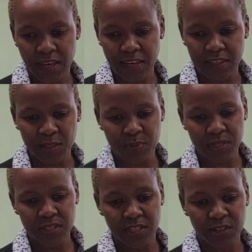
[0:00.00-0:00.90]
and the
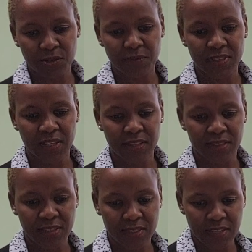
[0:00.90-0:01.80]
depreciation of
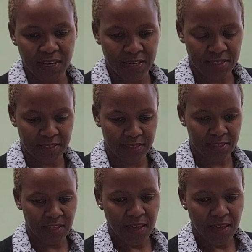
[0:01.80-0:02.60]
existing assets.